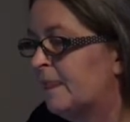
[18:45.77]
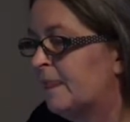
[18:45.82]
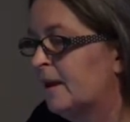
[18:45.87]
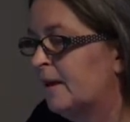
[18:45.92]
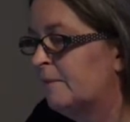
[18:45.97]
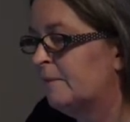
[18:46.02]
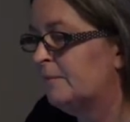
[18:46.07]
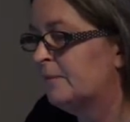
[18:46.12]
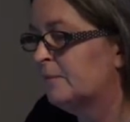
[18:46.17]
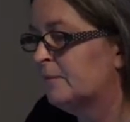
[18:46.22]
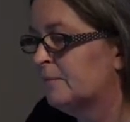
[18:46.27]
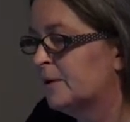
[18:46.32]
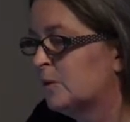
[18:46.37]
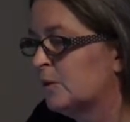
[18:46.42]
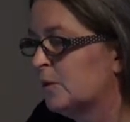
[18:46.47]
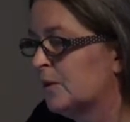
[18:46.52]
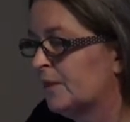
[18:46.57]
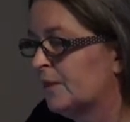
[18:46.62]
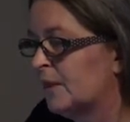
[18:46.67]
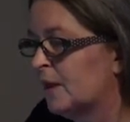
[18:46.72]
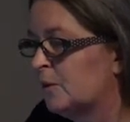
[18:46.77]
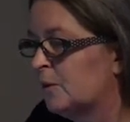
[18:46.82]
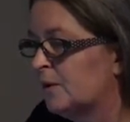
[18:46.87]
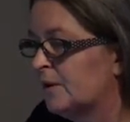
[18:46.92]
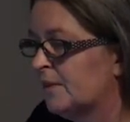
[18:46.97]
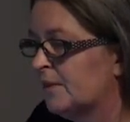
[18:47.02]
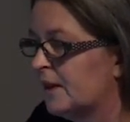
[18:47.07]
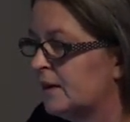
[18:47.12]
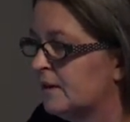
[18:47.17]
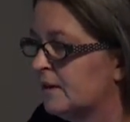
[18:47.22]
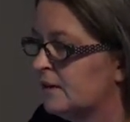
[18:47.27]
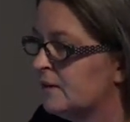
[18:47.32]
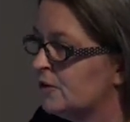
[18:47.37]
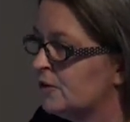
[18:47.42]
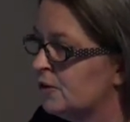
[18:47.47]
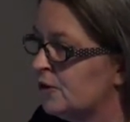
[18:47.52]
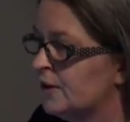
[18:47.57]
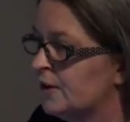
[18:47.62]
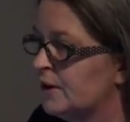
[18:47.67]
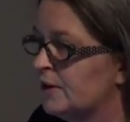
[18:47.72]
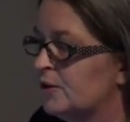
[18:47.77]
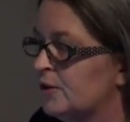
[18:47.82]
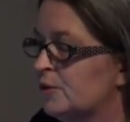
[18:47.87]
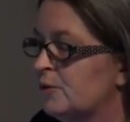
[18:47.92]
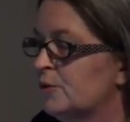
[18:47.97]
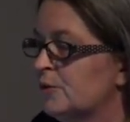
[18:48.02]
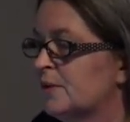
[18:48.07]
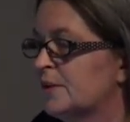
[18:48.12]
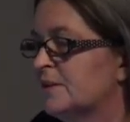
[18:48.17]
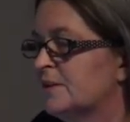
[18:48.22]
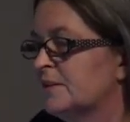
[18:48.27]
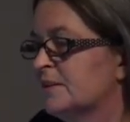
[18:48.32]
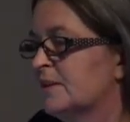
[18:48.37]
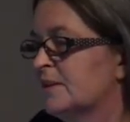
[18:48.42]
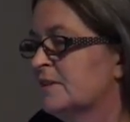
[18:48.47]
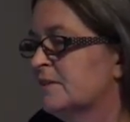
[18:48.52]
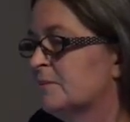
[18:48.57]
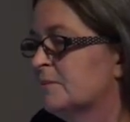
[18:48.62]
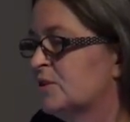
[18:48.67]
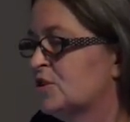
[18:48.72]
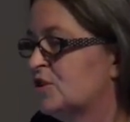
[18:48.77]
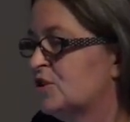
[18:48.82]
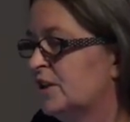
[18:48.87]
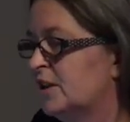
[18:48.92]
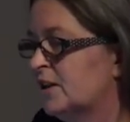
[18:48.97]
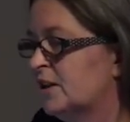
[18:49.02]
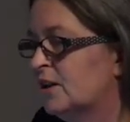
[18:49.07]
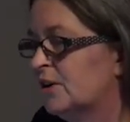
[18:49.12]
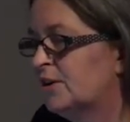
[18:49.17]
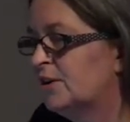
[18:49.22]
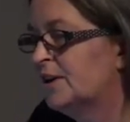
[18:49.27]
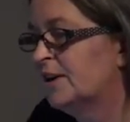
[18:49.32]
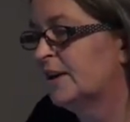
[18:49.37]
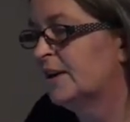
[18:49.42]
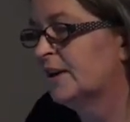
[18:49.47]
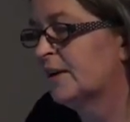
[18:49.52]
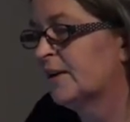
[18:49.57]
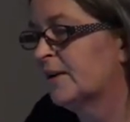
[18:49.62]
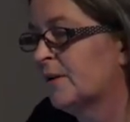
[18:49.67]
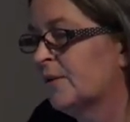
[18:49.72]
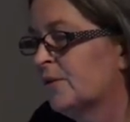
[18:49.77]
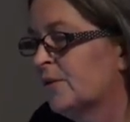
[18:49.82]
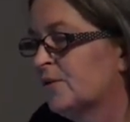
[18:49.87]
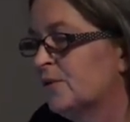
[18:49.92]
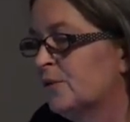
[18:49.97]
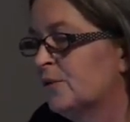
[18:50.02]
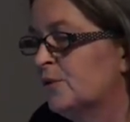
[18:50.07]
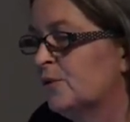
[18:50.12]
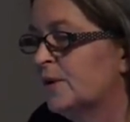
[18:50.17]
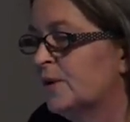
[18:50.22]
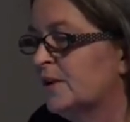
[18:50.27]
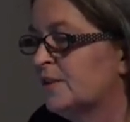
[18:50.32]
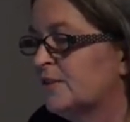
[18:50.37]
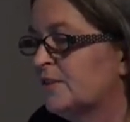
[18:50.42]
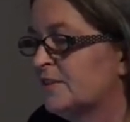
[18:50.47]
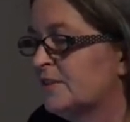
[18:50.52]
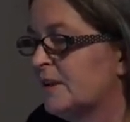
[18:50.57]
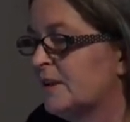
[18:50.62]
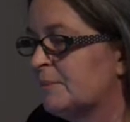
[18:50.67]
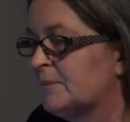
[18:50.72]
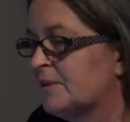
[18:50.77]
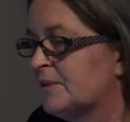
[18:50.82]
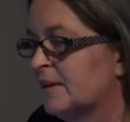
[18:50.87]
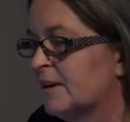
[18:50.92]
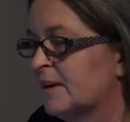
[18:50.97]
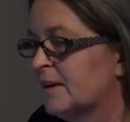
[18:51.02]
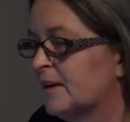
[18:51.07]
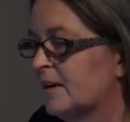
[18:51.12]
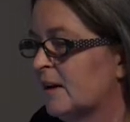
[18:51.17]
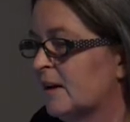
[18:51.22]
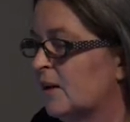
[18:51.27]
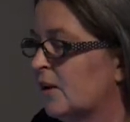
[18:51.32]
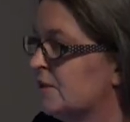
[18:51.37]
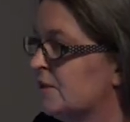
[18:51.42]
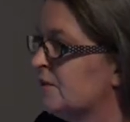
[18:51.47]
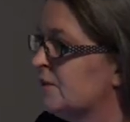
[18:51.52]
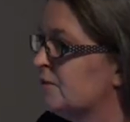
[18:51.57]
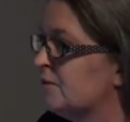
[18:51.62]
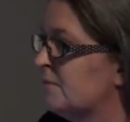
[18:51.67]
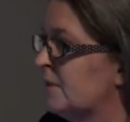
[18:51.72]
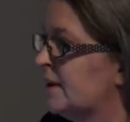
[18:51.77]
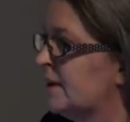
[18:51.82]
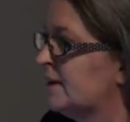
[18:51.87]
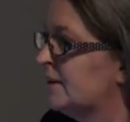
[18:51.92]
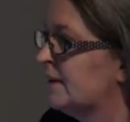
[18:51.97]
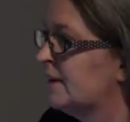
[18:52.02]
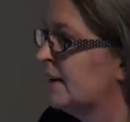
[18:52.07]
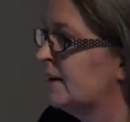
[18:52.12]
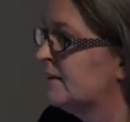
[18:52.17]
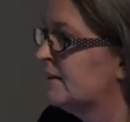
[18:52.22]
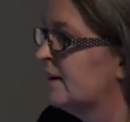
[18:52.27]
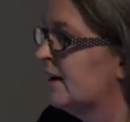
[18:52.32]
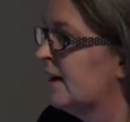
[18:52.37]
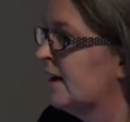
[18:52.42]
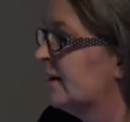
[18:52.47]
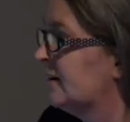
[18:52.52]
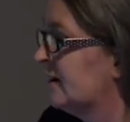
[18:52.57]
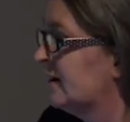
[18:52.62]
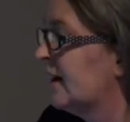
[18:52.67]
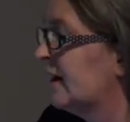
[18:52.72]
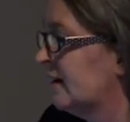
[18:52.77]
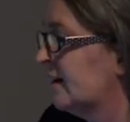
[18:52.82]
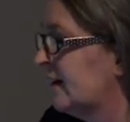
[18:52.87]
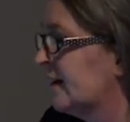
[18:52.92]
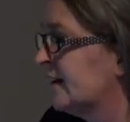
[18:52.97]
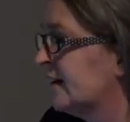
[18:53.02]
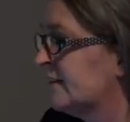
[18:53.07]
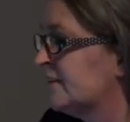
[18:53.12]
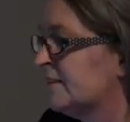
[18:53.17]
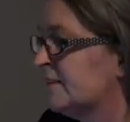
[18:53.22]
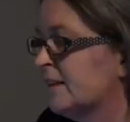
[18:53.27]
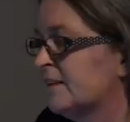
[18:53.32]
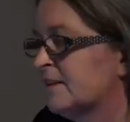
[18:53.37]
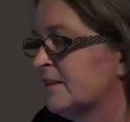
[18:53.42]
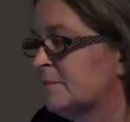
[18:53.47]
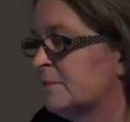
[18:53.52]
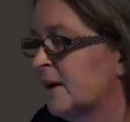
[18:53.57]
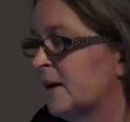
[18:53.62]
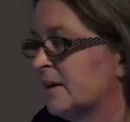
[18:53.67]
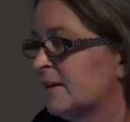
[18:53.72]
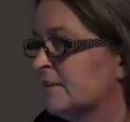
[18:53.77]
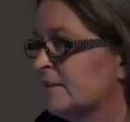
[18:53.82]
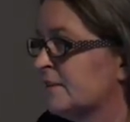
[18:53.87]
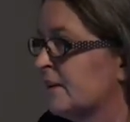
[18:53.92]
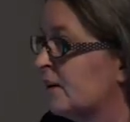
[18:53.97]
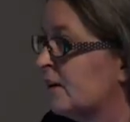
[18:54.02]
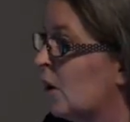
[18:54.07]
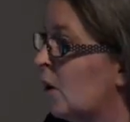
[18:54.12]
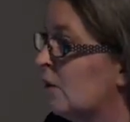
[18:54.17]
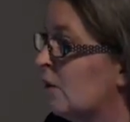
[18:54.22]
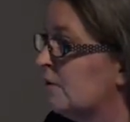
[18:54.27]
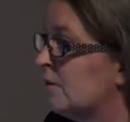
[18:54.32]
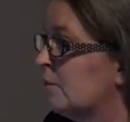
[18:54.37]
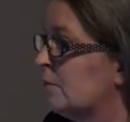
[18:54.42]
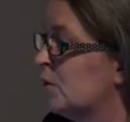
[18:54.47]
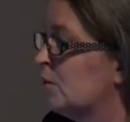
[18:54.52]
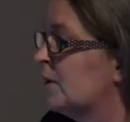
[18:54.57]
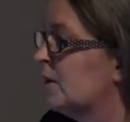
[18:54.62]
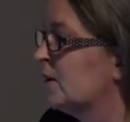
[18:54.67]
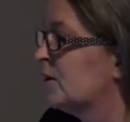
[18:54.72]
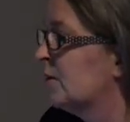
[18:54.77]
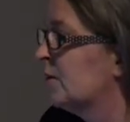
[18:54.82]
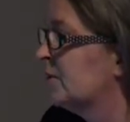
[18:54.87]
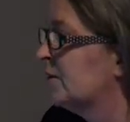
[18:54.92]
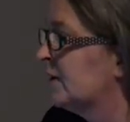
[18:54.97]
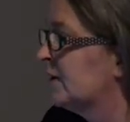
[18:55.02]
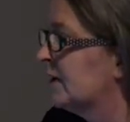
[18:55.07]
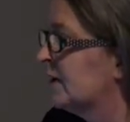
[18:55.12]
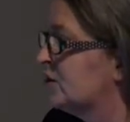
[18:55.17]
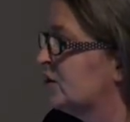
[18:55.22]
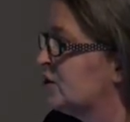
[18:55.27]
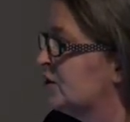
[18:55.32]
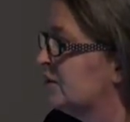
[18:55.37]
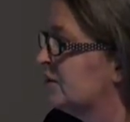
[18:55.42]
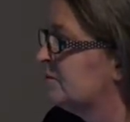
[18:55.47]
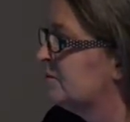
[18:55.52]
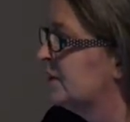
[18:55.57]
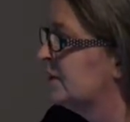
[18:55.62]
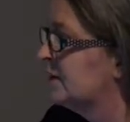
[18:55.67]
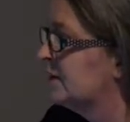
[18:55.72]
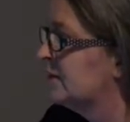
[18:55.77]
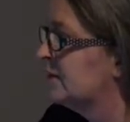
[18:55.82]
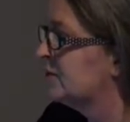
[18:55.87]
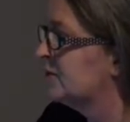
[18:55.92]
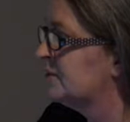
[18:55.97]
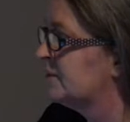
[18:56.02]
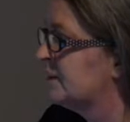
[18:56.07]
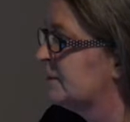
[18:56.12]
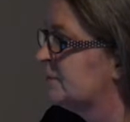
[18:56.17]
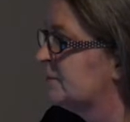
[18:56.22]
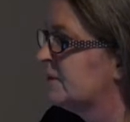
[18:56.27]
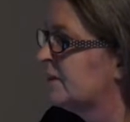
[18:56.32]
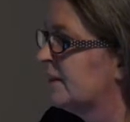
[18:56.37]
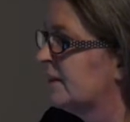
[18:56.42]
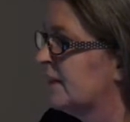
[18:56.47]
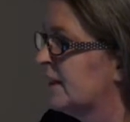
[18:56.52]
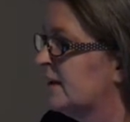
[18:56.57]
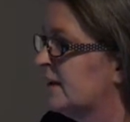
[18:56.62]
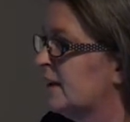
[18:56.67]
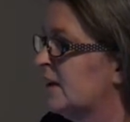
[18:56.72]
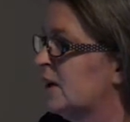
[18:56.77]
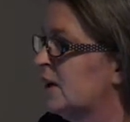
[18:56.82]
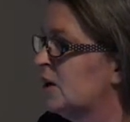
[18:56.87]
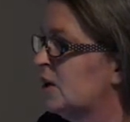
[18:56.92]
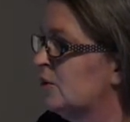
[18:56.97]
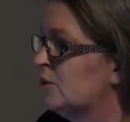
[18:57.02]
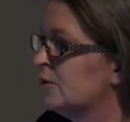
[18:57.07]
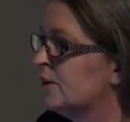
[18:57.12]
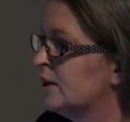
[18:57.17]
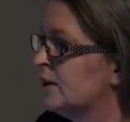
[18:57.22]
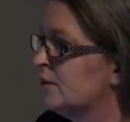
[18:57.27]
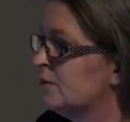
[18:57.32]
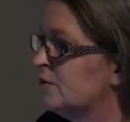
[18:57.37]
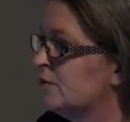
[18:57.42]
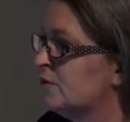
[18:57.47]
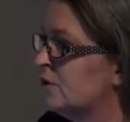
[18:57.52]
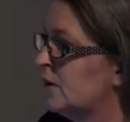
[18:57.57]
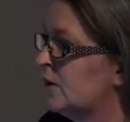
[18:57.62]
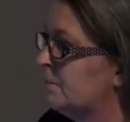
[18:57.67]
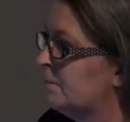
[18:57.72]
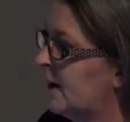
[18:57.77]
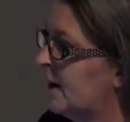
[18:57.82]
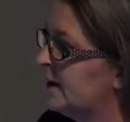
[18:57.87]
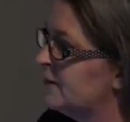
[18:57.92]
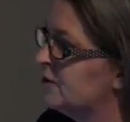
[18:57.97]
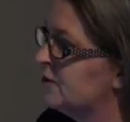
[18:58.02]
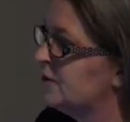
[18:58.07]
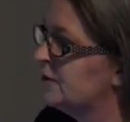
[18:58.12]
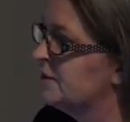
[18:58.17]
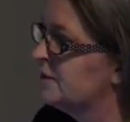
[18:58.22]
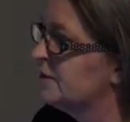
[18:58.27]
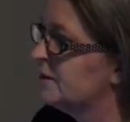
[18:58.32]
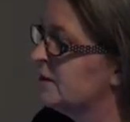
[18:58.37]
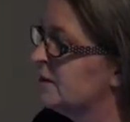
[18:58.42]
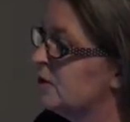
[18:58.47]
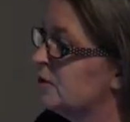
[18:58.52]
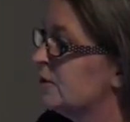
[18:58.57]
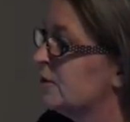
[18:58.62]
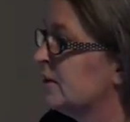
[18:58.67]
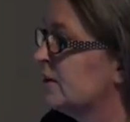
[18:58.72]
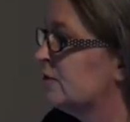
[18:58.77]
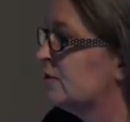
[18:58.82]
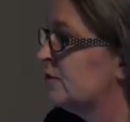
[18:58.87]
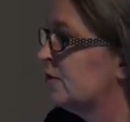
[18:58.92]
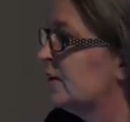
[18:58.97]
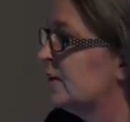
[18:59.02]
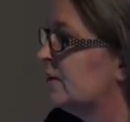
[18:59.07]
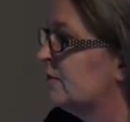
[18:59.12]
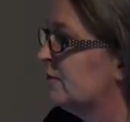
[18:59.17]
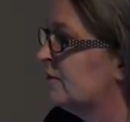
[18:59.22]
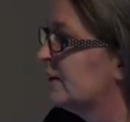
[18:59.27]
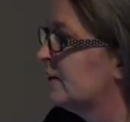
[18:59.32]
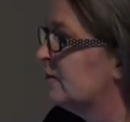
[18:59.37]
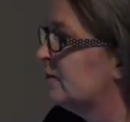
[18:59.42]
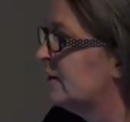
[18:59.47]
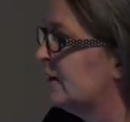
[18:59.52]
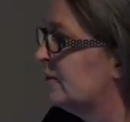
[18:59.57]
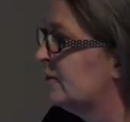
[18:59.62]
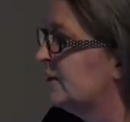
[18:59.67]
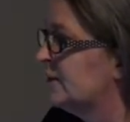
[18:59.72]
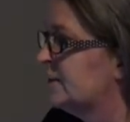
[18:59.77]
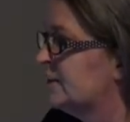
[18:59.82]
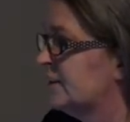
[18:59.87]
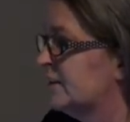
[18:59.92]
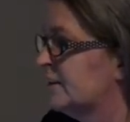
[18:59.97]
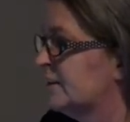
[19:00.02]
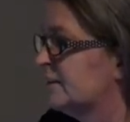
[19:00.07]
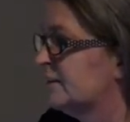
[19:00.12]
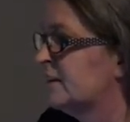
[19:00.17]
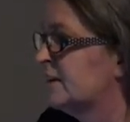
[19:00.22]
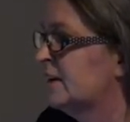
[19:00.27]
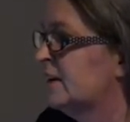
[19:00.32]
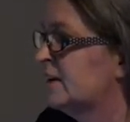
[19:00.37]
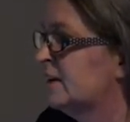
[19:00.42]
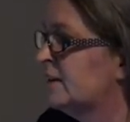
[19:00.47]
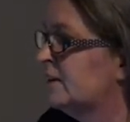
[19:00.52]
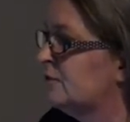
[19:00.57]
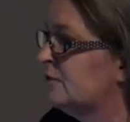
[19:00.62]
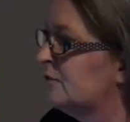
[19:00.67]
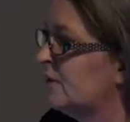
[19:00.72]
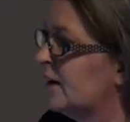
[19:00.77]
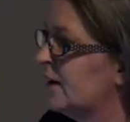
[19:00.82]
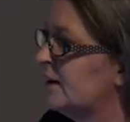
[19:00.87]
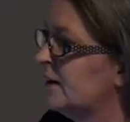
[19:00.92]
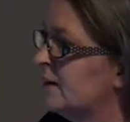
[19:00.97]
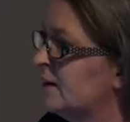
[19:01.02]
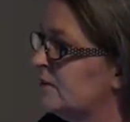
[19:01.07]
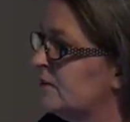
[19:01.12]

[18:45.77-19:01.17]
But what they were then turning to is machine learning through intercepting lots of metadata. And like I said, in Pakistan, all of the mobile communication is being intercepted, and then looking for patterns and looking for irregularities, defining